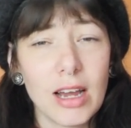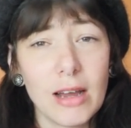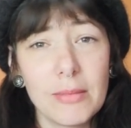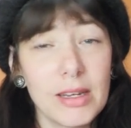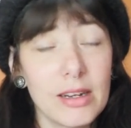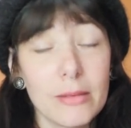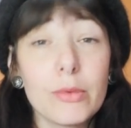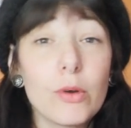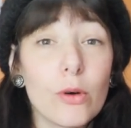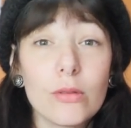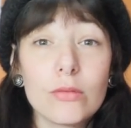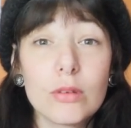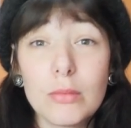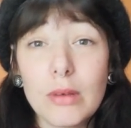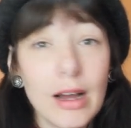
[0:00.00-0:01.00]
I mean,
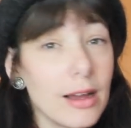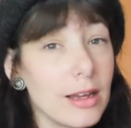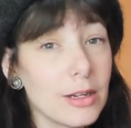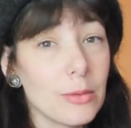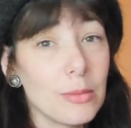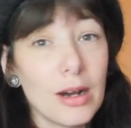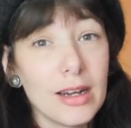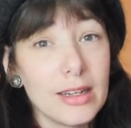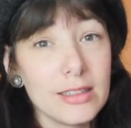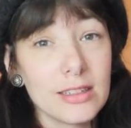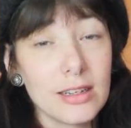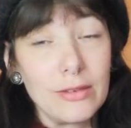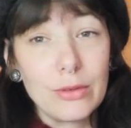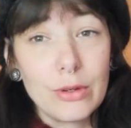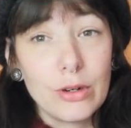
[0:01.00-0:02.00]
I don't mind.
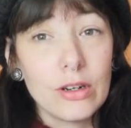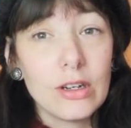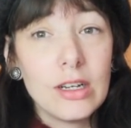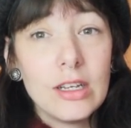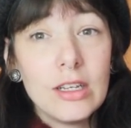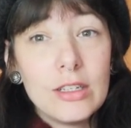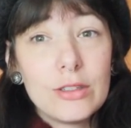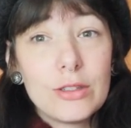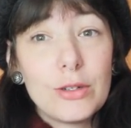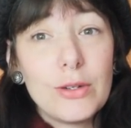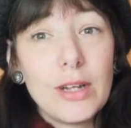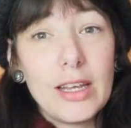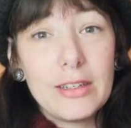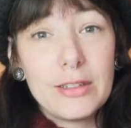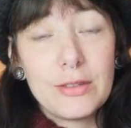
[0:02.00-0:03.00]
I've got
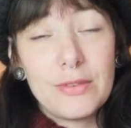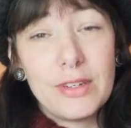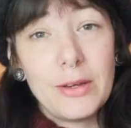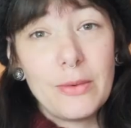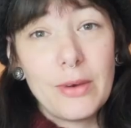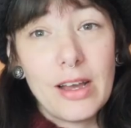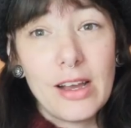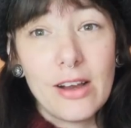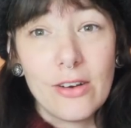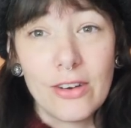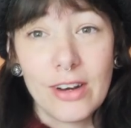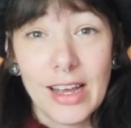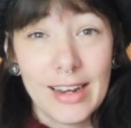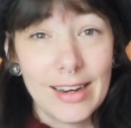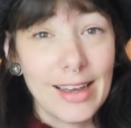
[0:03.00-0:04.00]
2 layers of knitwear
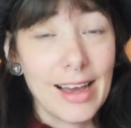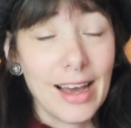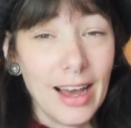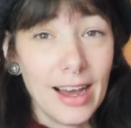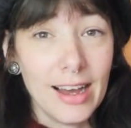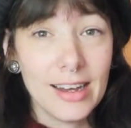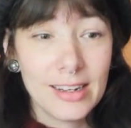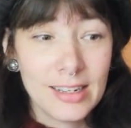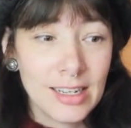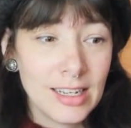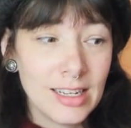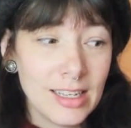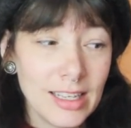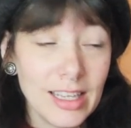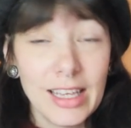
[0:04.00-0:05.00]
on and a hat
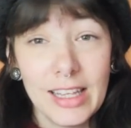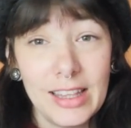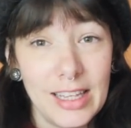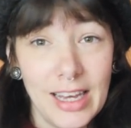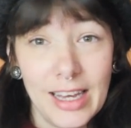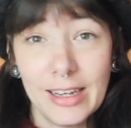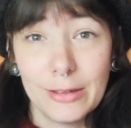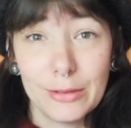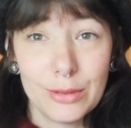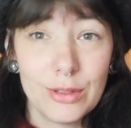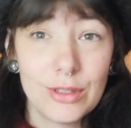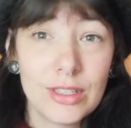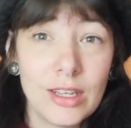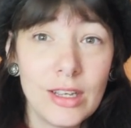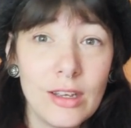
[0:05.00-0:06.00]
in the
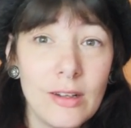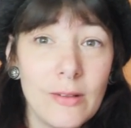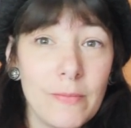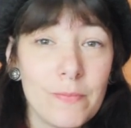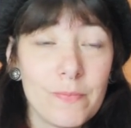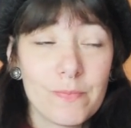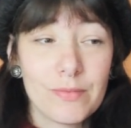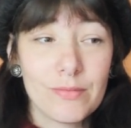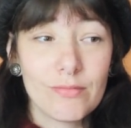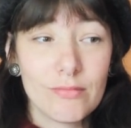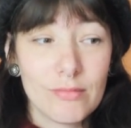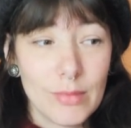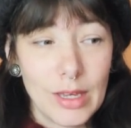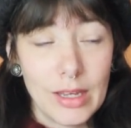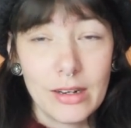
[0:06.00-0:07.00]
house,
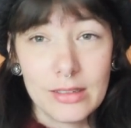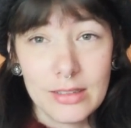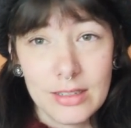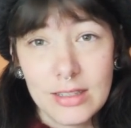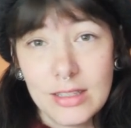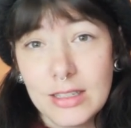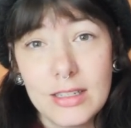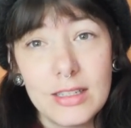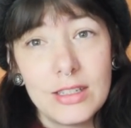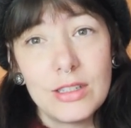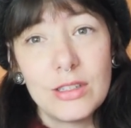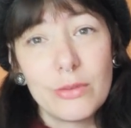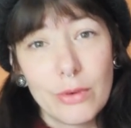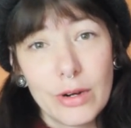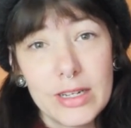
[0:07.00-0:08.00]
and this
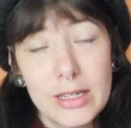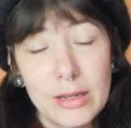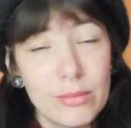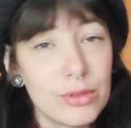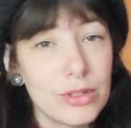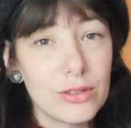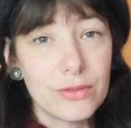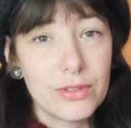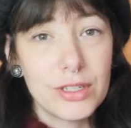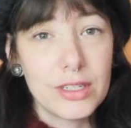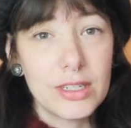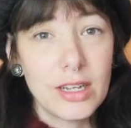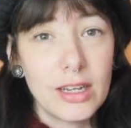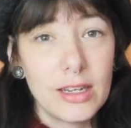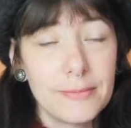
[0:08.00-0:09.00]
is the right temperature for
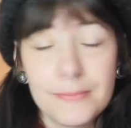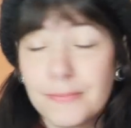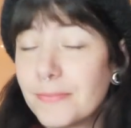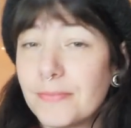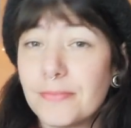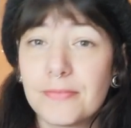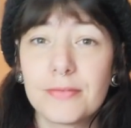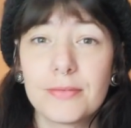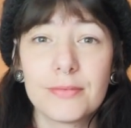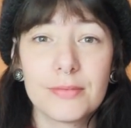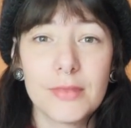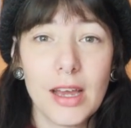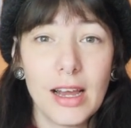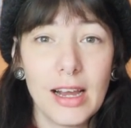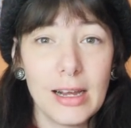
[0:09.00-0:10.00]
today.
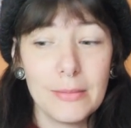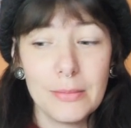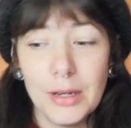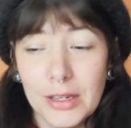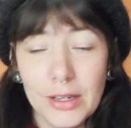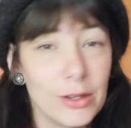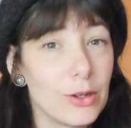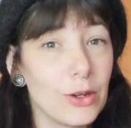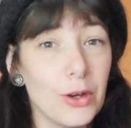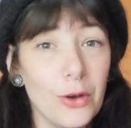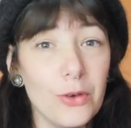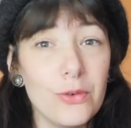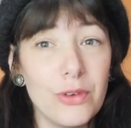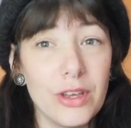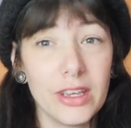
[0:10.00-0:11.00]

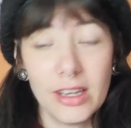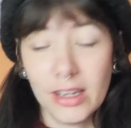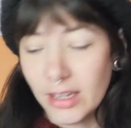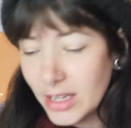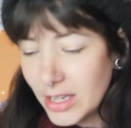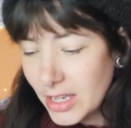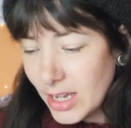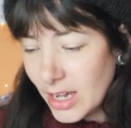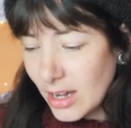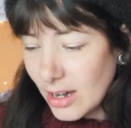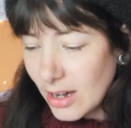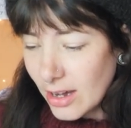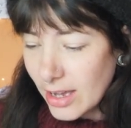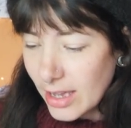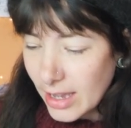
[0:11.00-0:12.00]
Go figure.
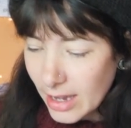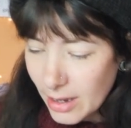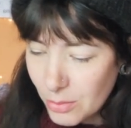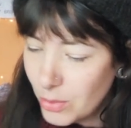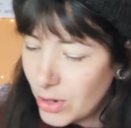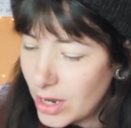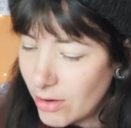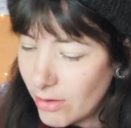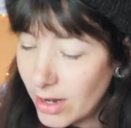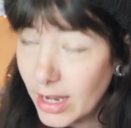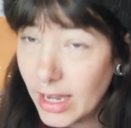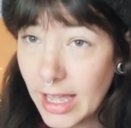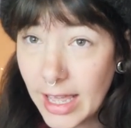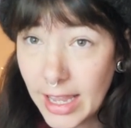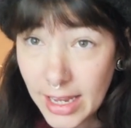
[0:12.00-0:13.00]
I am
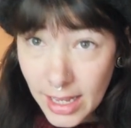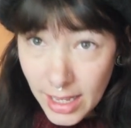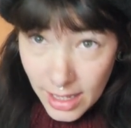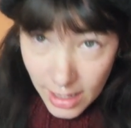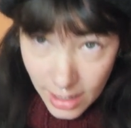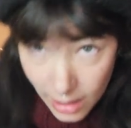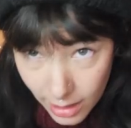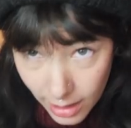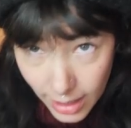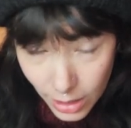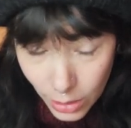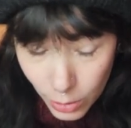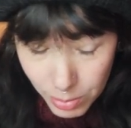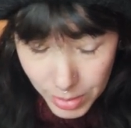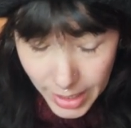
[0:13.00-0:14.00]
wearing a Let
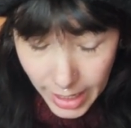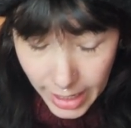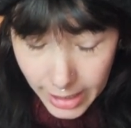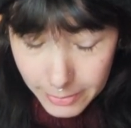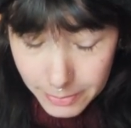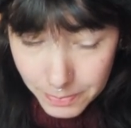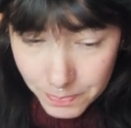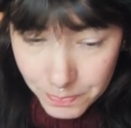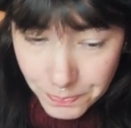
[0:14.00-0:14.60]
Loopy hat.